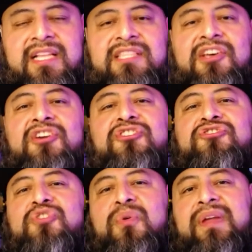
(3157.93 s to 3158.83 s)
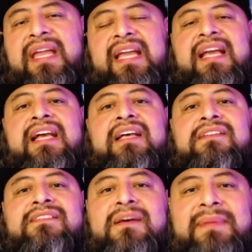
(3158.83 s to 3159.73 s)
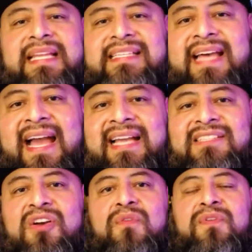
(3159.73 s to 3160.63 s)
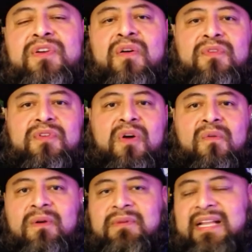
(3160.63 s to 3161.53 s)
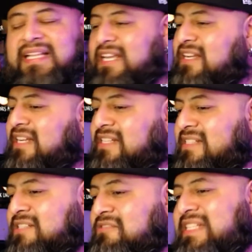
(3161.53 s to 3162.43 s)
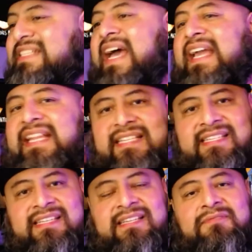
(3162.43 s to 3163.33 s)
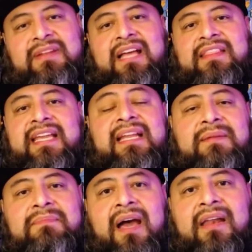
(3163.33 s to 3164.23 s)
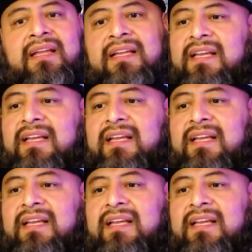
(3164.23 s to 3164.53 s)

Tell your story so many times over and over and over when that you can just recite it without thinking about it.